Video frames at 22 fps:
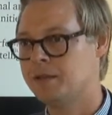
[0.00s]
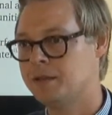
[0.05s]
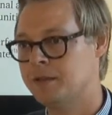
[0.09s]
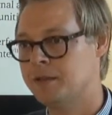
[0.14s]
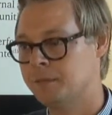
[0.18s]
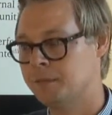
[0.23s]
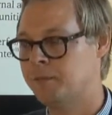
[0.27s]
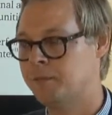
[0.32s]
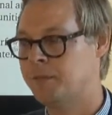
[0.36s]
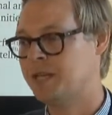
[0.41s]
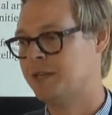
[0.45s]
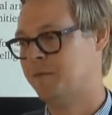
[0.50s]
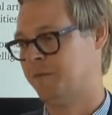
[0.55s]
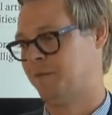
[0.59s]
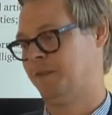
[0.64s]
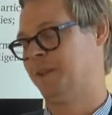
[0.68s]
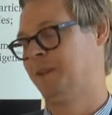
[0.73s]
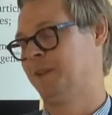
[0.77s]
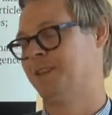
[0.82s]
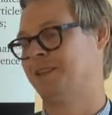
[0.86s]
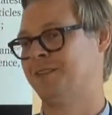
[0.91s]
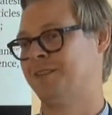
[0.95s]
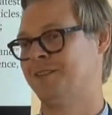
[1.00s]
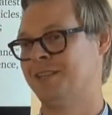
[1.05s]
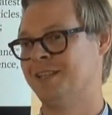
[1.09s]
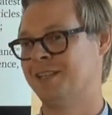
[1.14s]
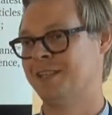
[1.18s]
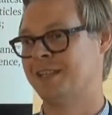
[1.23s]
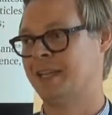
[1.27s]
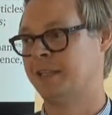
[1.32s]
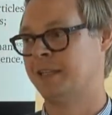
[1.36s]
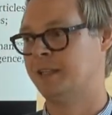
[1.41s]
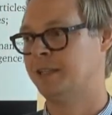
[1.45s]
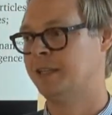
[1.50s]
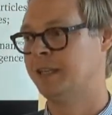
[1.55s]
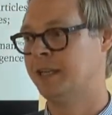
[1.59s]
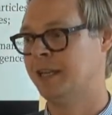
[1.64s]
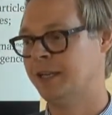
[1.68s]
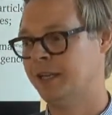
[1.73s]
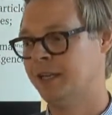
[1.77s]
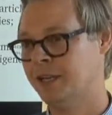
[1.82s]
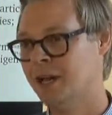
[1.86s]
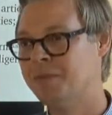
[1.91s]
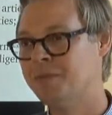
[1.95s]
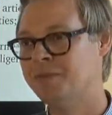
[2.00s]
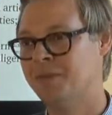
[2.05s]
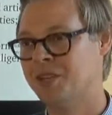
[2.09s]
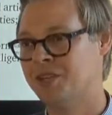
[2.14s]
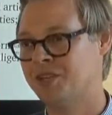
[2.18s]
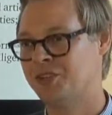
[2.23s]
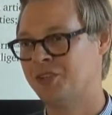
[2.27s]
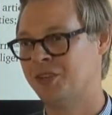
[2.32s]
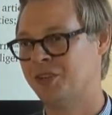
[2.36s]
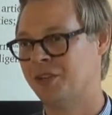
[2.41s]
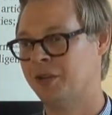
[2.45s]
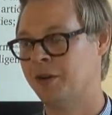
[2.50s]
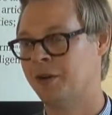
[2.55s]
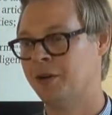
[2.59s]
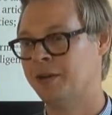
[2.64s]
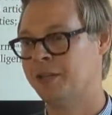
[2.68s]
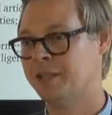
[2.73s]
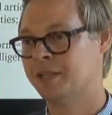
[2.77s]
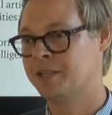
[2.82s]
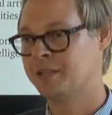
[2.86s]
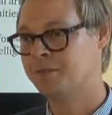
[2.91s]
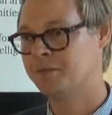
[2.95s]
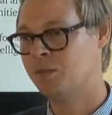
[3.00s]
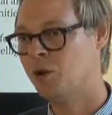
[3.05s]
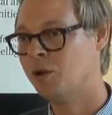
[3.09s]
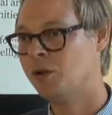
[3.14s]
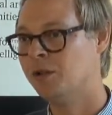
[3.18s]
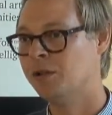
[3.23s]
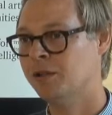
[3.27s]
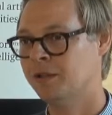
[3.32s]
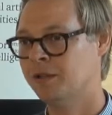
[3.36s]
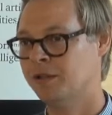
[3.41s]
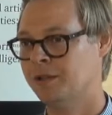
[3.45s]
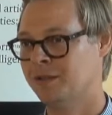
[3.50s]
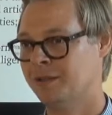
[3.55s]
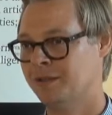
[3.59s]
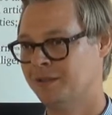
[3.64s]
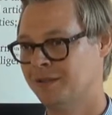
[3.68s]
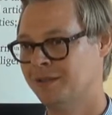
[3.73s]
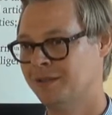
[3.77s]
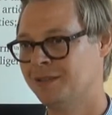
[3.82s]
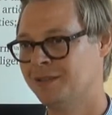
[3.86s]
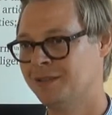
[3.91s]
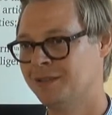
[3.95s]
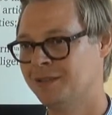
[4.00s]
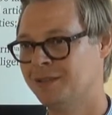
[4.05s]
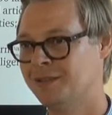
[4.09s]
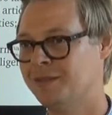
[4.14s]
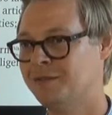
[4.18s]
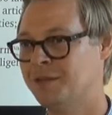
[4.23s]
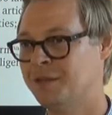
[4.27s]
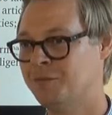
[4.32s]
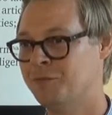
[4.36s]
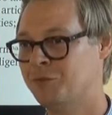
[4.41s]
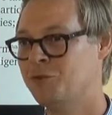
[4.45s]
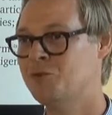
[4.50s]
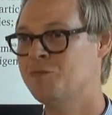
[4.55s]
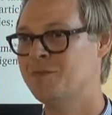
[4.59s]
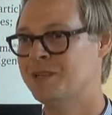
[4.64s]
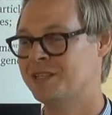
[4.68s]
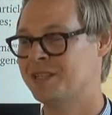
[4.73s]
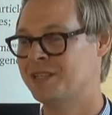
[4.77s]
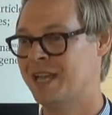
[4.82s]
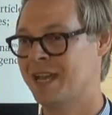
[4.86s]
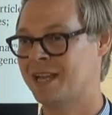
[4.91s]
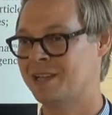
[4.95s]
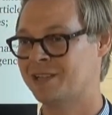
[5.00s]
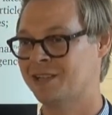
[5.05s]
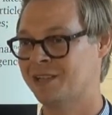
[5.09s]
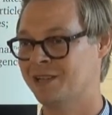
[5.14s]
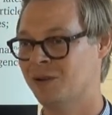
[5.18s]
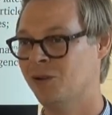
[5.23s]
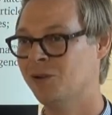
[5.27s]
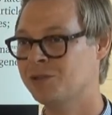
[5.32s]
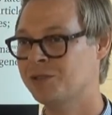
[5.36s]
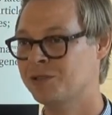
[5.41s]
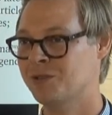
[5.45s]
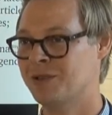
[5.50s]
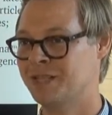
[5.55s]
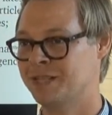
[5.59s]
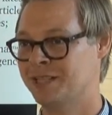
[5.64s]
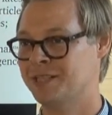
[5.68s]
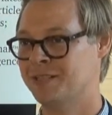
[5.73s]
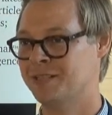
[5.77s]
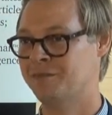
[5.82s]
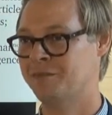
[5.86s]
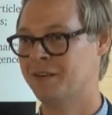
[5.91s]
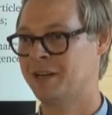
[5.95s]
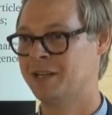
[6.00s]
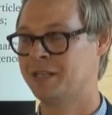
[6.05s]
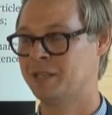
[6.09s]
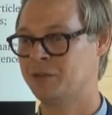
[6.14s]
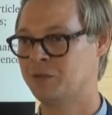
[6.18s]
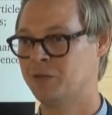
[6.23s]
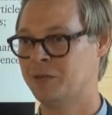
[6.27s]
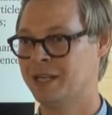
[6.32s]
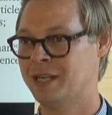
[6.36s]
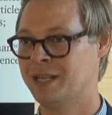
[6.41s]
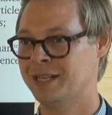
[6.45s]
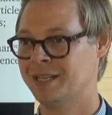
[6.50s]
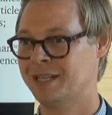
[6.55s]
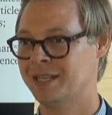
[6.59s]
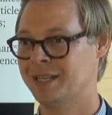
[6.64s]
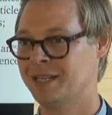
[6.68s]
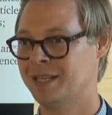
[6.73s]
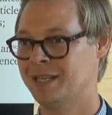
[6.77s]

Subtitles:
The big thing here is that they are not measured on the small improvements they actually also identify and create.